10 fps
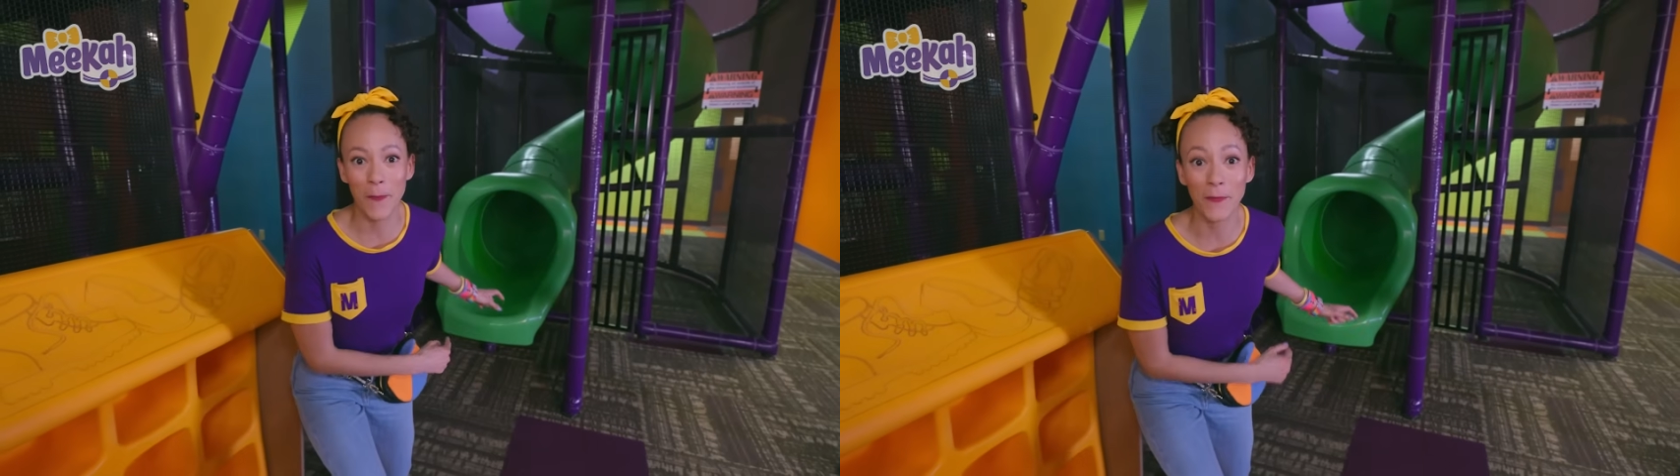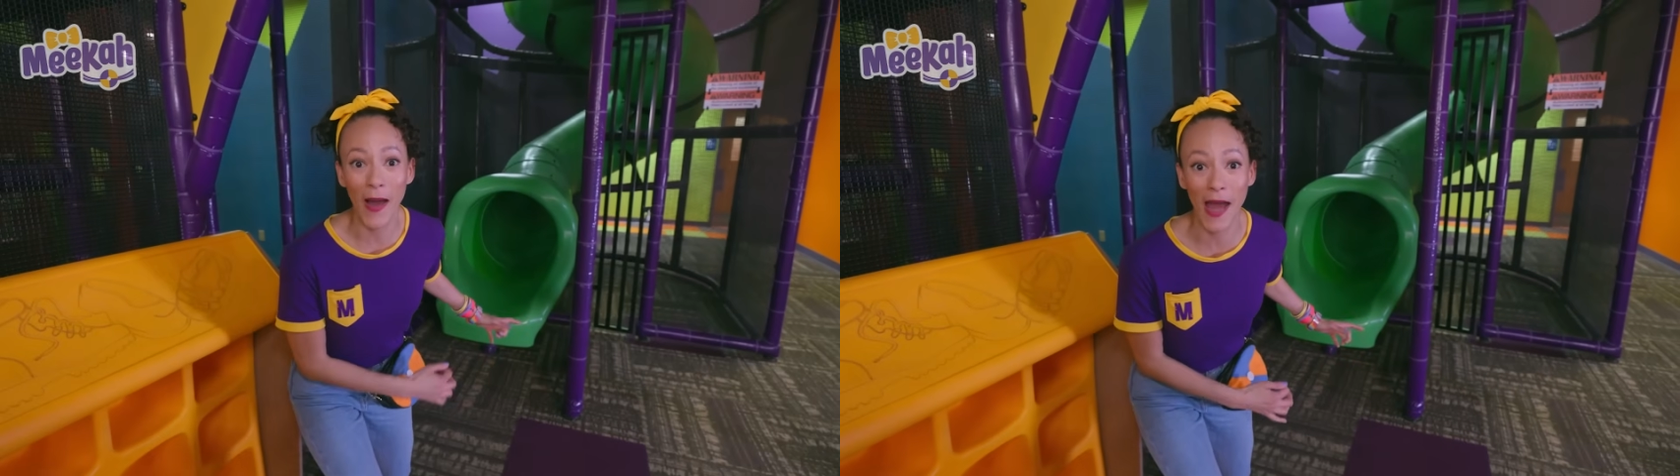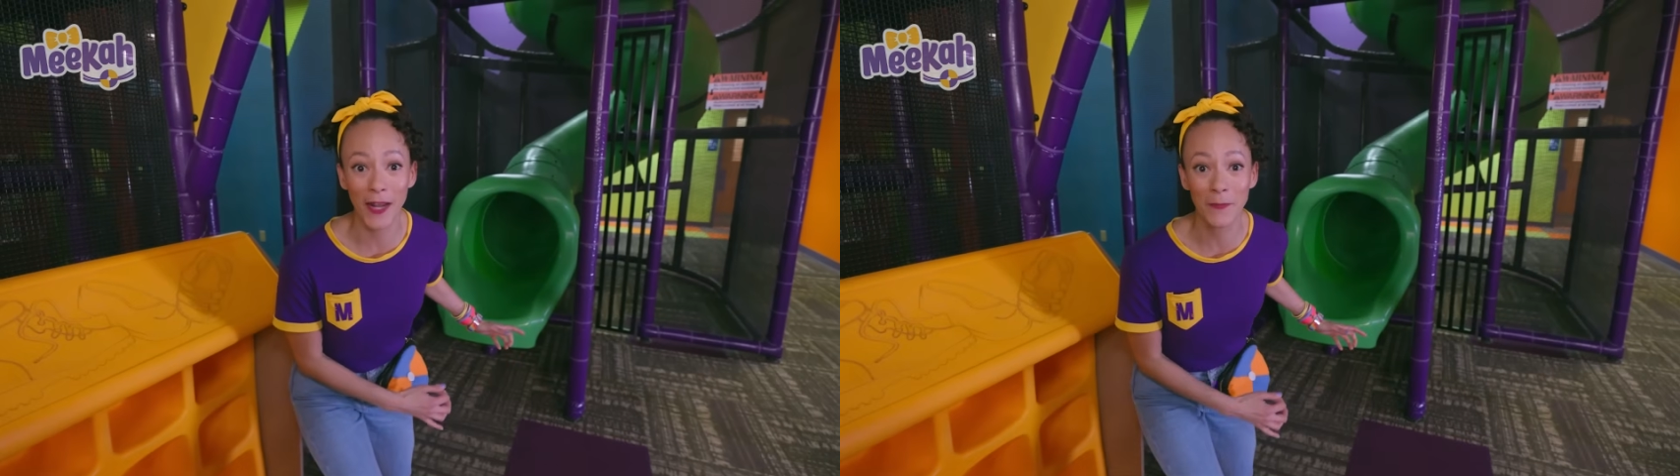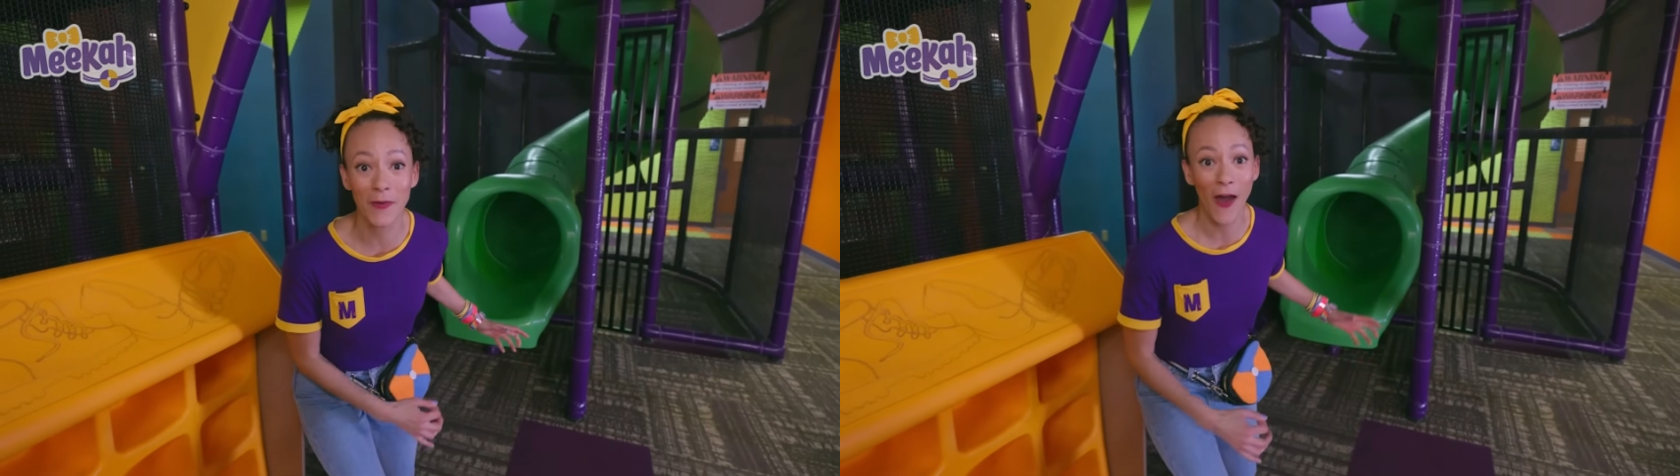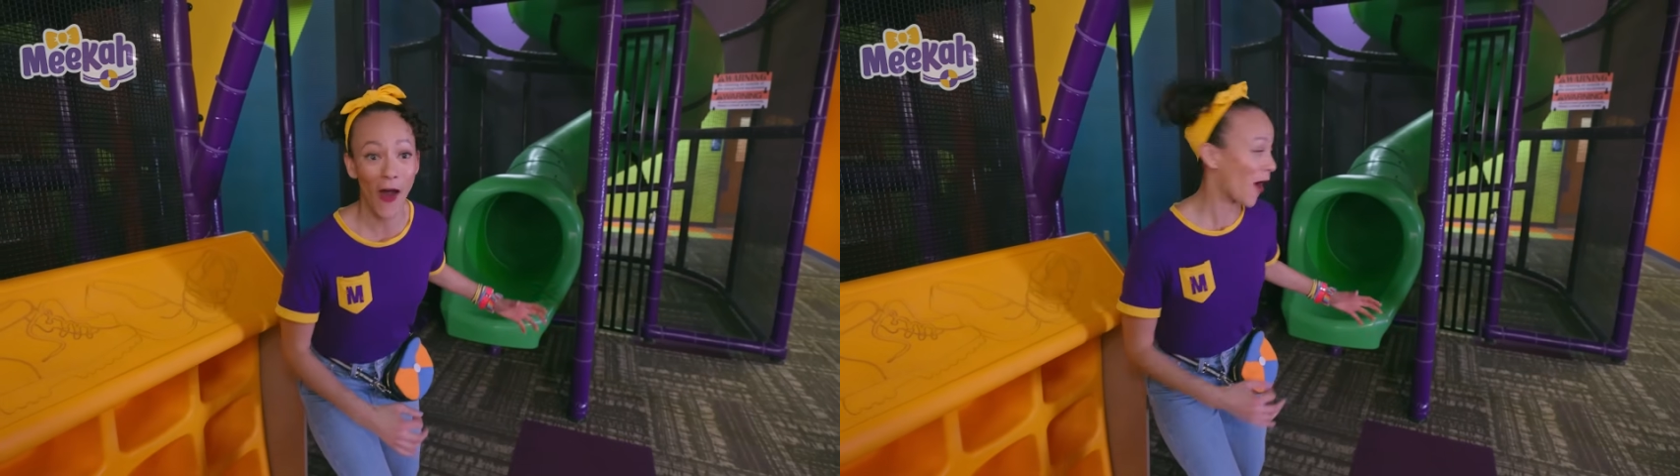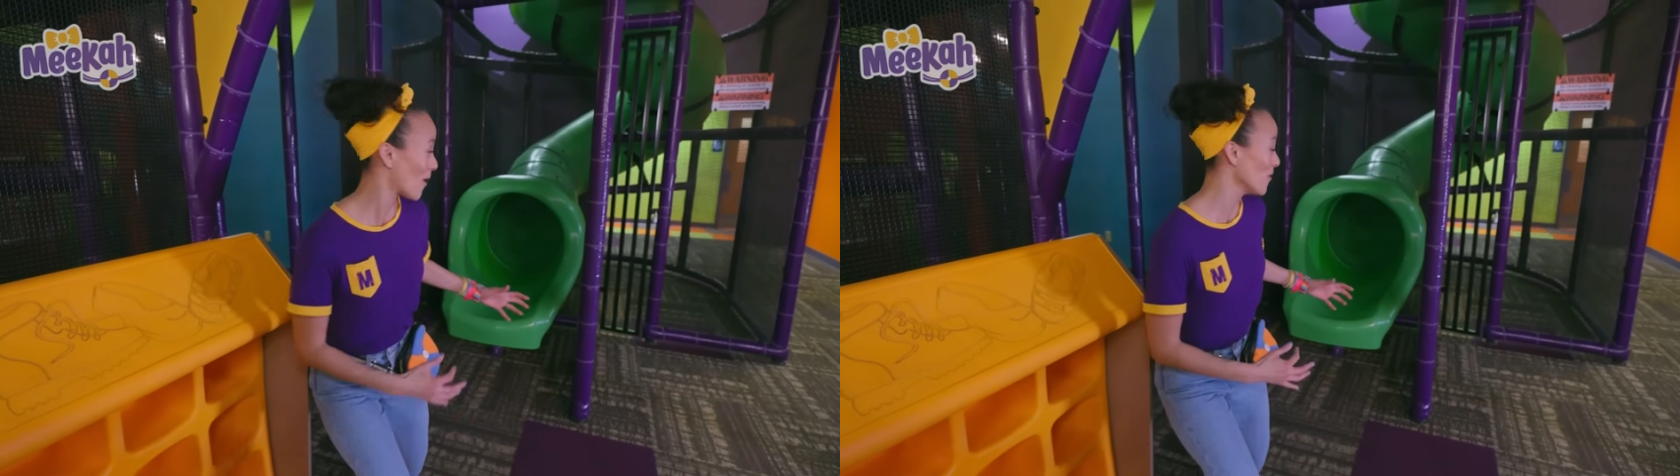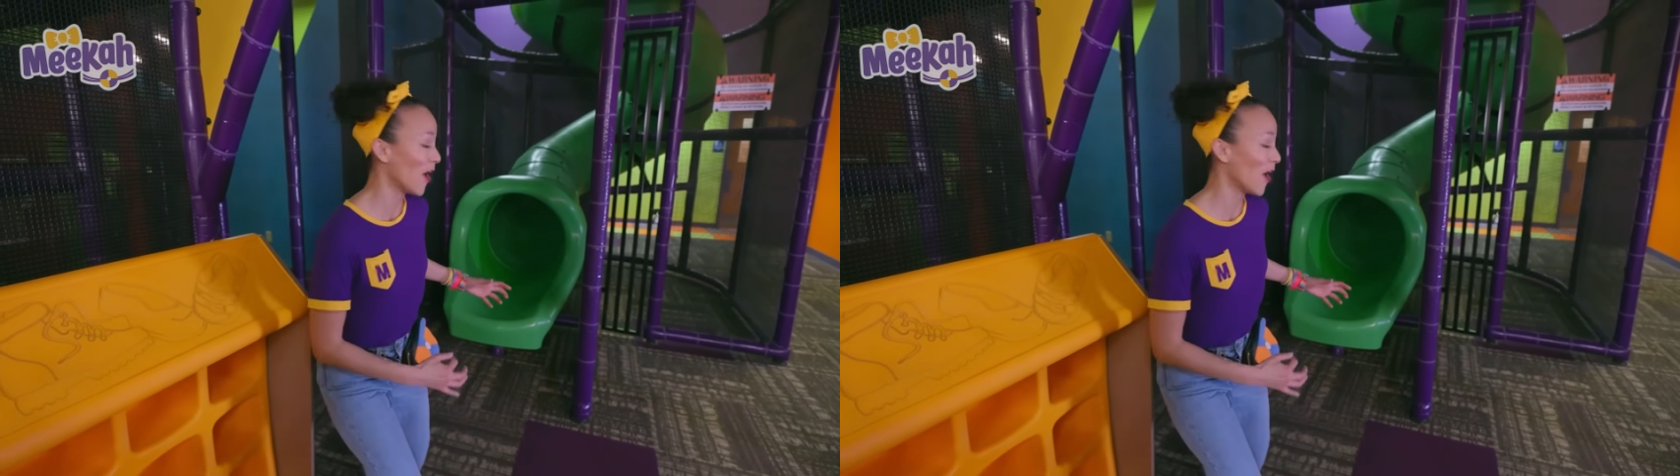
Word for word: a bottom of